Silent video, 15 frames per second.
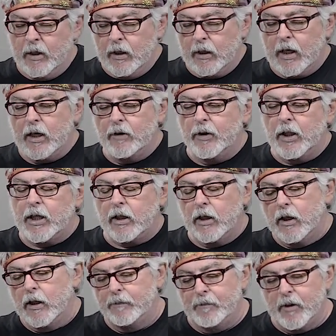kind of like
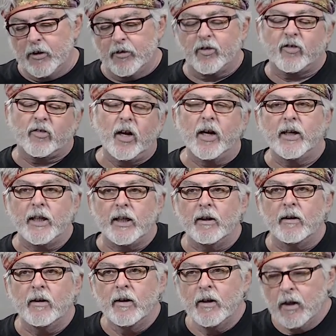a study
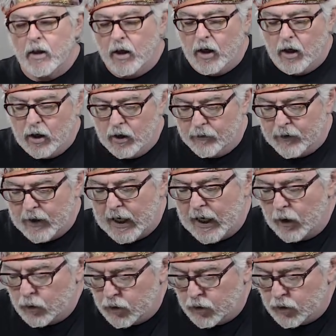of how